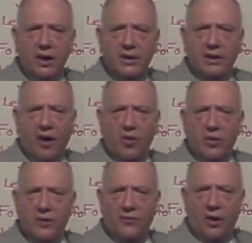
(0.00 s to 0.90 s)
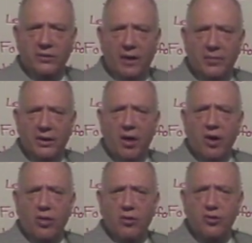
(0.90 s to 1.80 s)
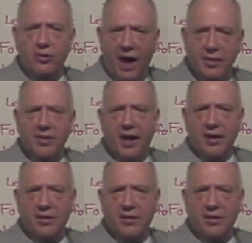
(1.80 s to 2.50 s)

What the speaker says: together with a phone number so that you can stay